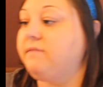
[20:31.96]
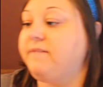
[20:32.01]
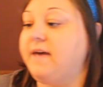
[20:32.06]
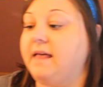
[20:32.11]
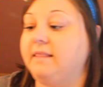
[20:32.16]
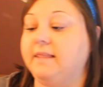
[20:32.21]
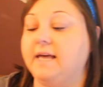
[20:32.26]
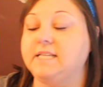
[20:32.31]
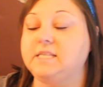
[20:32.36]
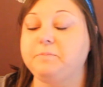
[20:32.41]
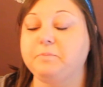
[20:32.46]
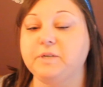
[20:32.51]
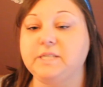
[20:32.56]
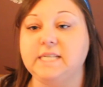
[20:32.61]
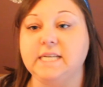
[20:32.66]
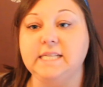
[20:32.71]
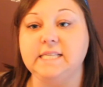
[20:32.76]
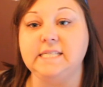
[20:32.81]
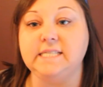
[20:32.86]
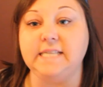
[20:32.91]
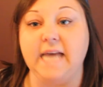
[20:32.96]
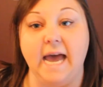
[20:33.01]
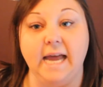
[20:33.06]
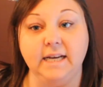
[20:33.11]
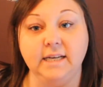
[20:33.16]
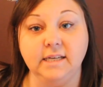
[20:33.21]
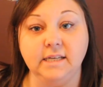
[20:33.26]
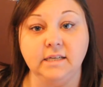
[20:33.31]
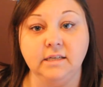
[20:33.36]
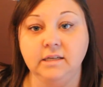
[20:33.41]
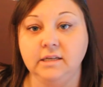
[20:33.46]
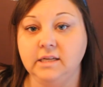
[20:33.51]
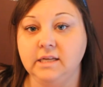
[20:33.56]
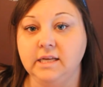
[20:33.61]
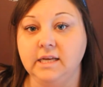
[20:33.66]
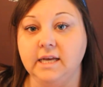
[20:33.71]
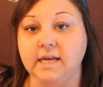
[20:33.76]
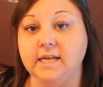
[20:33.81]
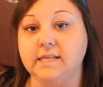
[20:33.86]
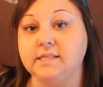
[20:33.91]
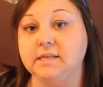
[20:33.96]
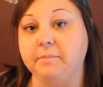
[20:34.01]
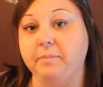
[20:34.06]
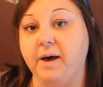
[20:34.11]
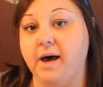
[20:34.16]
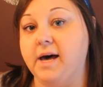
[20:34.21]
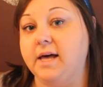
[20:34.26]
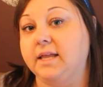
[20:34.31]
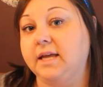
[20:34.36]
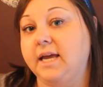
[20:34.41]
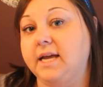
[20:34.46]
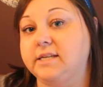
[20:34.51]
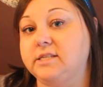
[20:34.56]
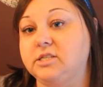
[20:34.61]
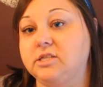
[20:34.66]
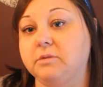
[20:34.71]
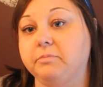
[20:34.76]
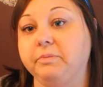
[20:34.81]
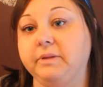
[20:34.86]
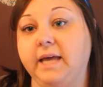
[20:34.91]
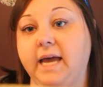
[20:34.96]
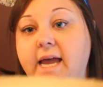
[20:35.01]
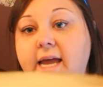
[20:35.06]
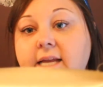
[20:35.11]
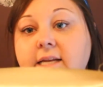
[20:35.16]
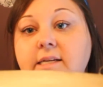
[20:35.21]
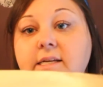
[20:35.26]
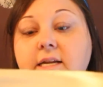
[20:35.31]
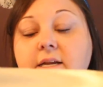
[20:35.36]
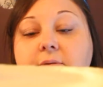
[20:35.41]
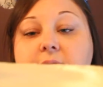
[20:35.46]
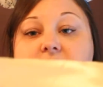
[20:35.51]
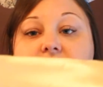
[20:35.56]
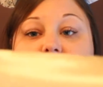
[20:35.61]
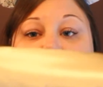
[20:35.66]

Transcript: of that Let's Pretend satin. It's a polyester blend and it was